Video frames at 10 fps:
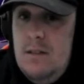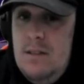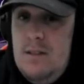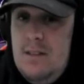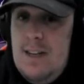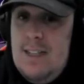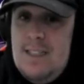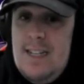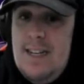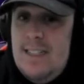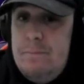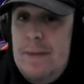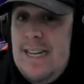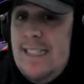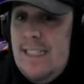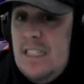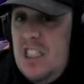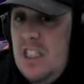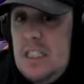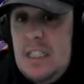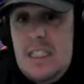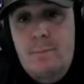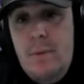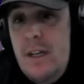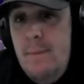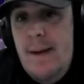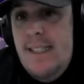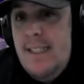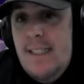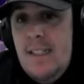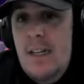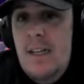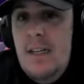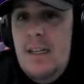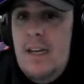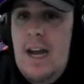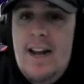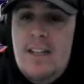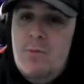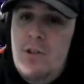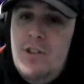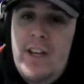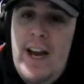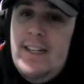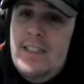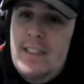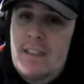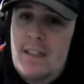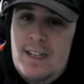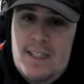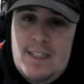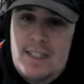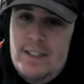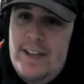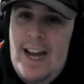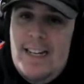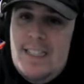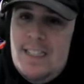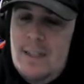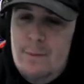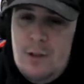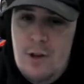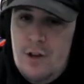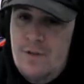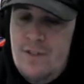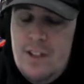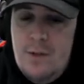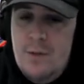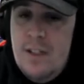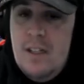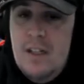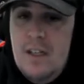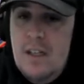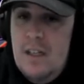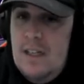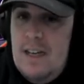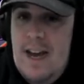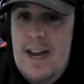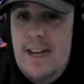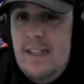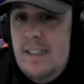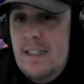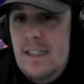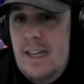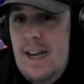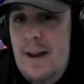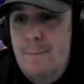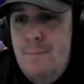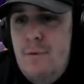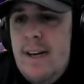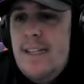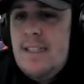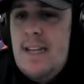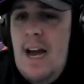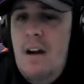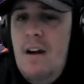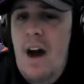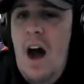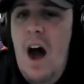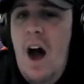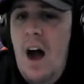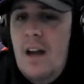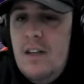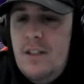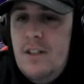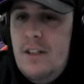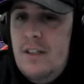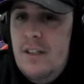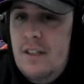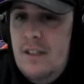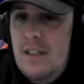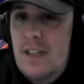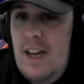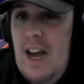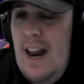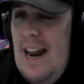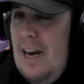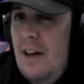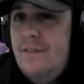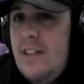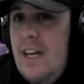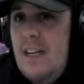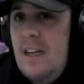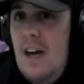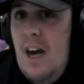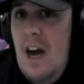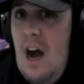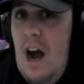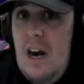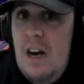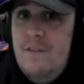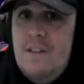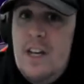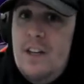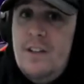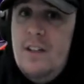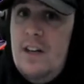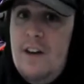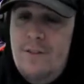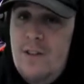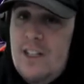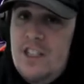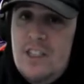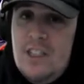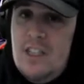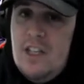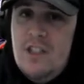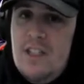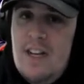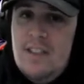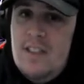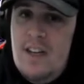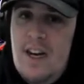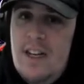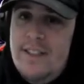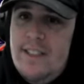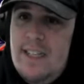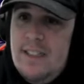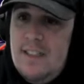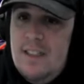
like I said, it's amazing. She's simply amazing. And as well, you add the, like I said, you add the cinematography to it, and it brings out art, you know. And I love that. I love that a lot. I feel like she's such a talented artist, and